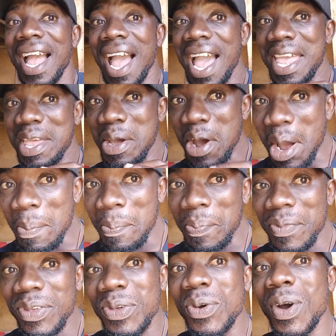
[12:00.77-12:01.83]
I hope
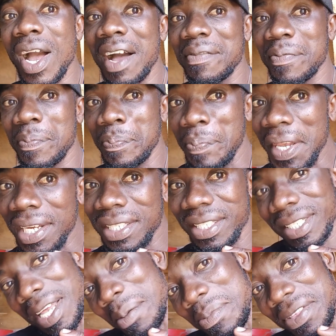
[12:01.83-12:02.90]
you have picked
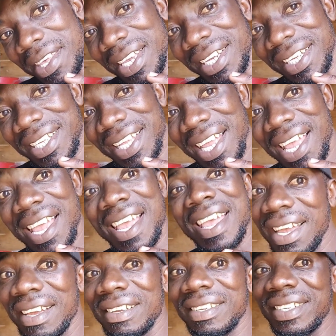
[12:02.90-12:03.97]
something.
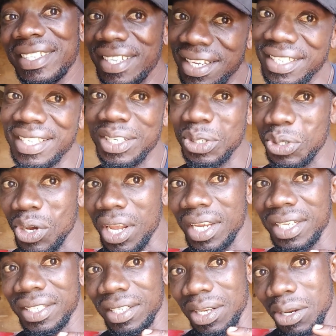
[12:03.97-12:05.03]
Just
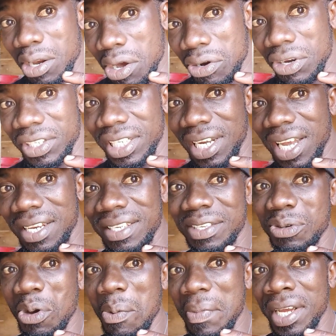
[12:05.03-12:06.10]
join Local
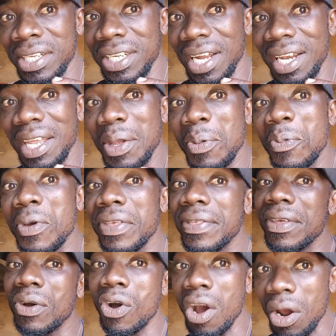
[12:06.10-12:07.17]
Chickens Commercial
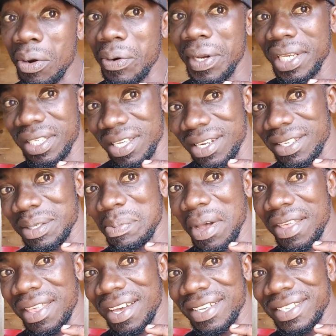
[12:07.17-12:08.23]
with only 6
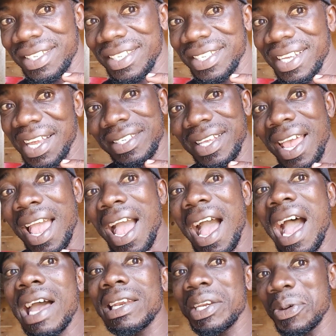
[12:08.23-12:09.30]
mothers
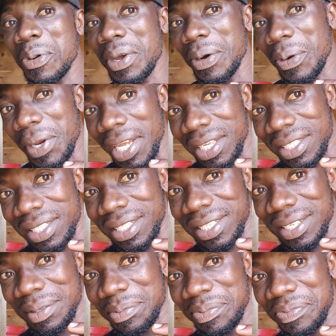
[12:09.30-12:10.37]
and we
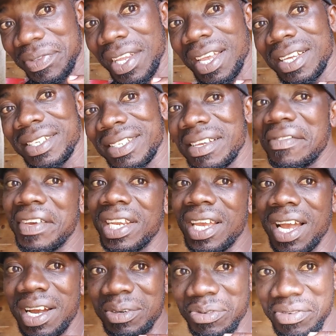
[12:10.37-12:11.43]
reach
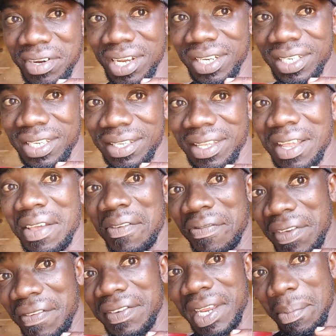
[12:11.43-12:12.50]

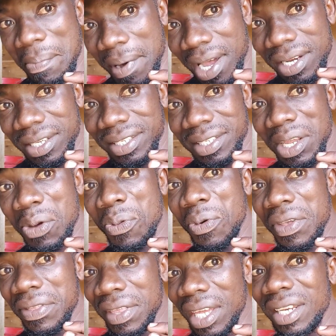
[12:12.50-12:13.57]
750 birds
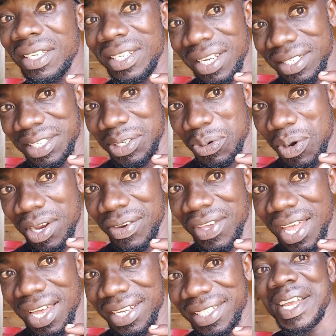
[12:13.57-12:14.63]
within just 1
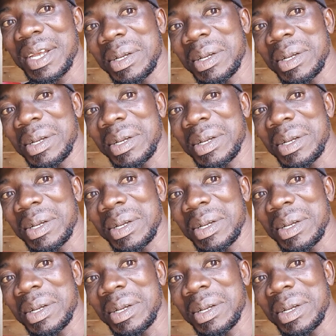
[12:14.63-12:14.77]
year.